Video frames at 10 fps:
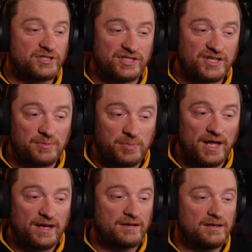he's going to
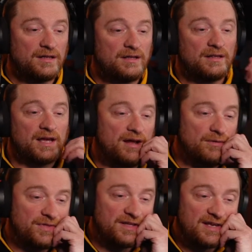play." Like I
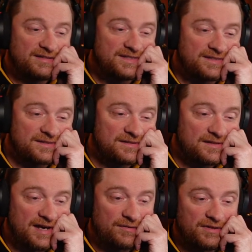don't think that's
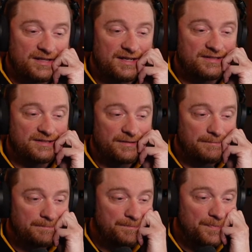it.
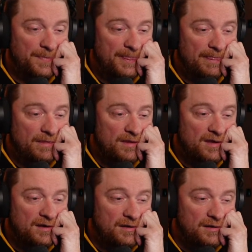
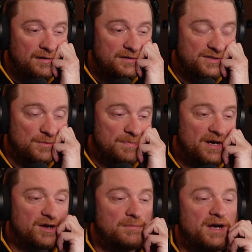So
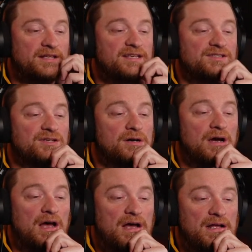Bucko, Mike, these
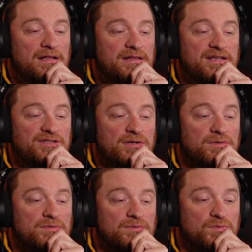are
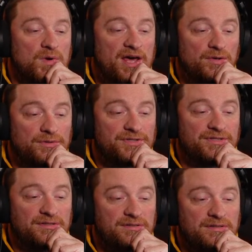
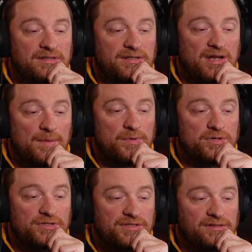Reynolds
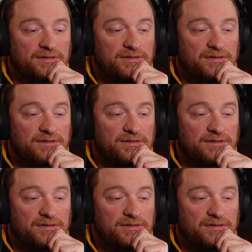numbers